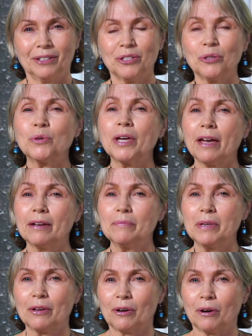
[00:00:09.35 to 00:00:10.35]
You came
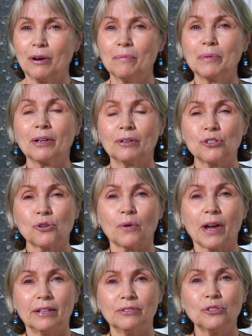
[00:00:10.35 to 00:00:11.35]
here because your
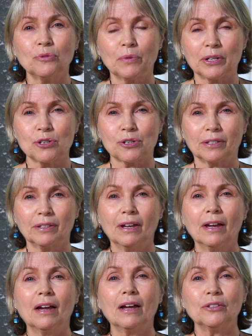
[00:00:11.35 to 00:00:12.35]
intuition
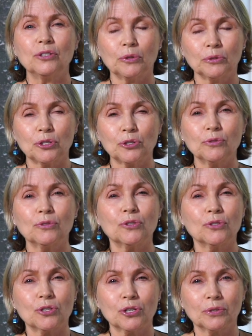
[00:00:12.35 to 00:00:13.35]
told you
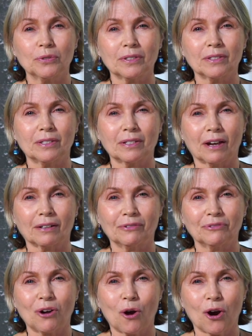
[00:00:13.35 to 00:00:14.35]
to choose a stack
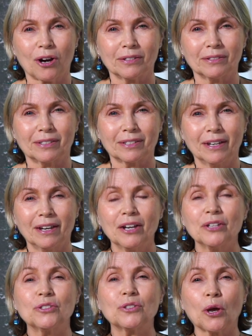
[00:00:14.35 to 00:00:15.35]
of cards.
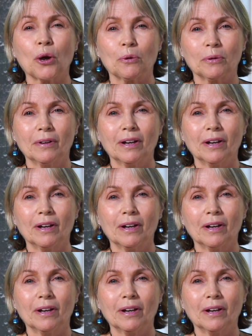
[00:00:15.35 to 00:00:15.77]
So,